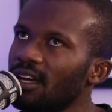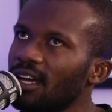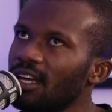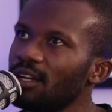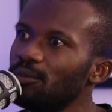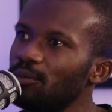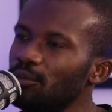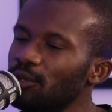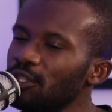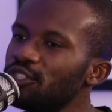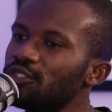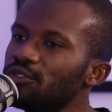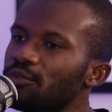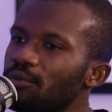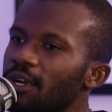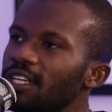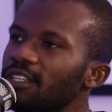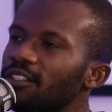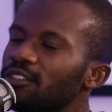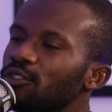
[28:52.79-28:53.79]
at which
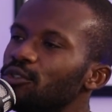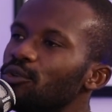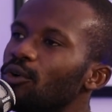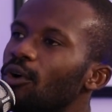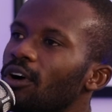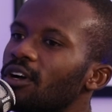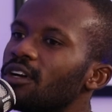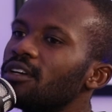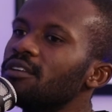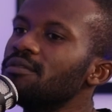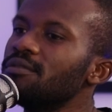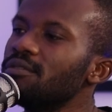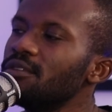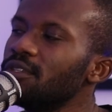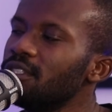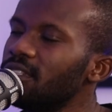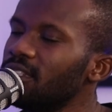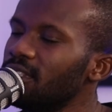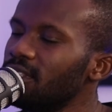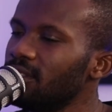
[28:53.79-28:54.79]
rate you are
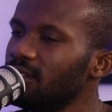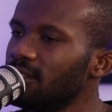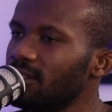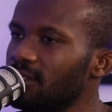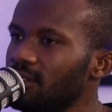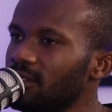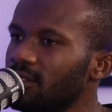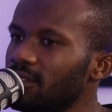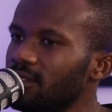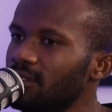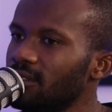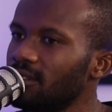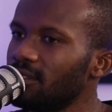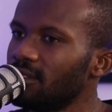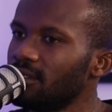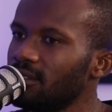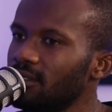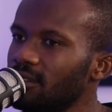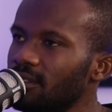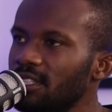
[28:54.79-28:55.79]
converting
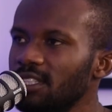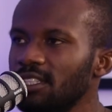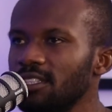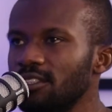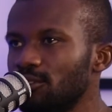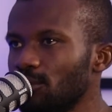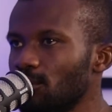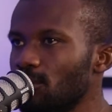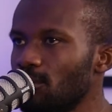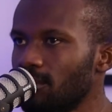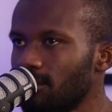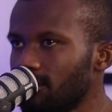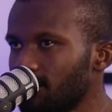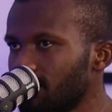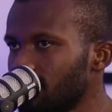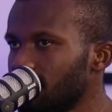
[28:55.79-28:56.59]
leads or